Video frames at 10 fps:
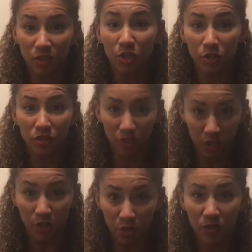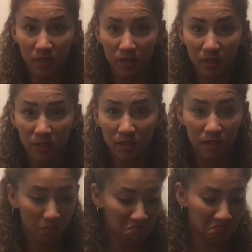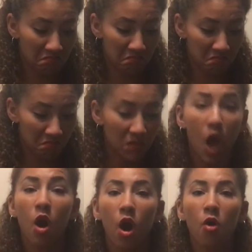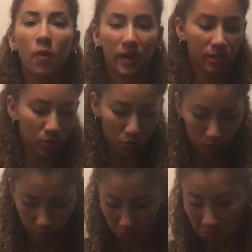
Did you do it? Oh, wait, it's cool.